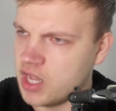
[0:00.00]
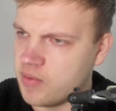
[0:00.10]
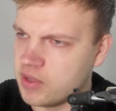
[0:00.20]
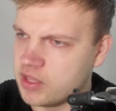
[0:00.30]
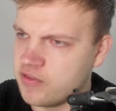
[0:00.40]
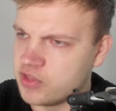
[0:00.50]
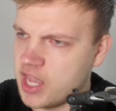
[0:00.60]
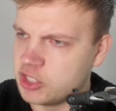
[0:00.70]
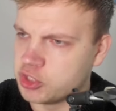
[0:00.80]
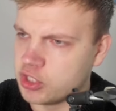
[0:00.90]
I mean, even
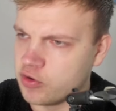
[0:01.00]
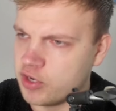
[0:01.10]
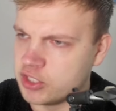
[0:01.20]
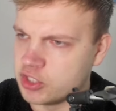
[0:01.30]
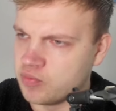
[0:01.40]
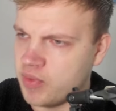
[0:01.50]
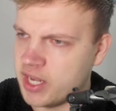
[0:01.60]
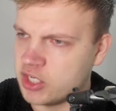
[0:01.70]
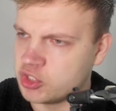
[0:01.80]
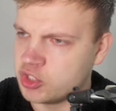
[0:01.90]
the engine agrees it's
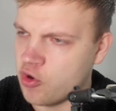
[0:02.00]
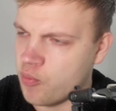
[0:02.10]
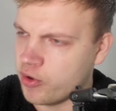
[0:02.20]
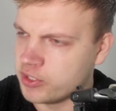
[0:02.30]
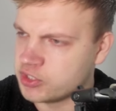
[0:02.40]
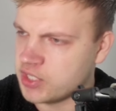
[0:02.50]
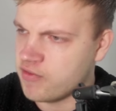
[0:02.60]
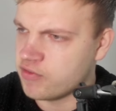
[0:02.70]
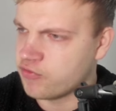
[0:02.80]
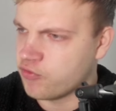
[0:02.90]
minus
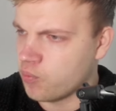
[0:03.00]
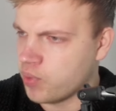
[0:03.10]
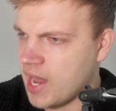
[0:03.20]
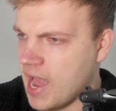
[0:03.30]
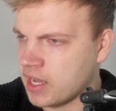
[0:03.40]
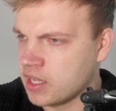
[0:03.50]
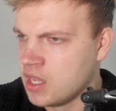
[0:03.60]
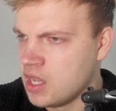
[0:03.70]
0.7 for black,